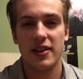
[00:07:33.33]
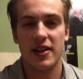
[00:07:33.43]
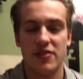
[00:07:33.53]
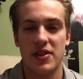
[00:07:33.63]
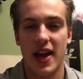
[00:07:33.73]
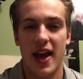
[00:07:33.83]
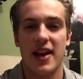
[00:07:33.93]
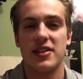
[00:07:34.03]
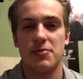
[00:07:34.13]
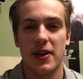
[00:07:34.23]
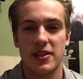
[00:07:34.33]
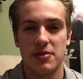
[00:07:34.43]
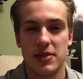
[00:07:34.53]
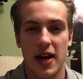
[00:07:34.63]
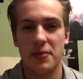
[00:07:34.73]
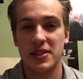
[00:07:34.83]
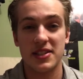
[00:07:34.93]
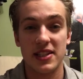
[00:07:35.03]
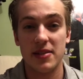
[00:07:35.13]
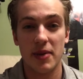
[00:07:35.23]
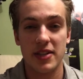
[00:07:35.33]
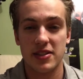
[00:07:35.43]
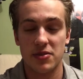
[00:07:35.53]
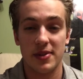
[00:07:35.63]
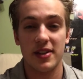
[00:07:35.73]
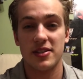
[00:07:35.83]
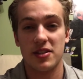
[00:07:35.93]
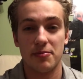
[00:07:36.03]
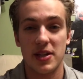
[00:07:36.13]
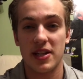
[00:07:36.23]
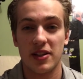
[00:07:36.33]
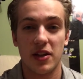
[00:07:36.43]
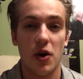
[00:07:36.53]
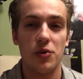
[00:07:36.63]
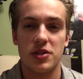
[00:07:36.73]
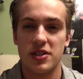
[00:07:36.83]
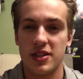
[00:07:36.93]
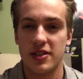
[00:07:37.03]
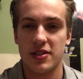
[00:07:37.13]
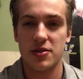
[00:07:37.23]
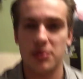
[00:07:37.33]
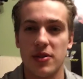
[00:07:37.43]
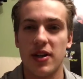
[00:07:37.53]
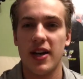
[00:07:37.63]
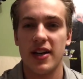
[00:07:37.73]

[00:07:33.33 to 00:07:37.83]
if you can spending some time with the teammates as well as meeting the coach and seeing the school.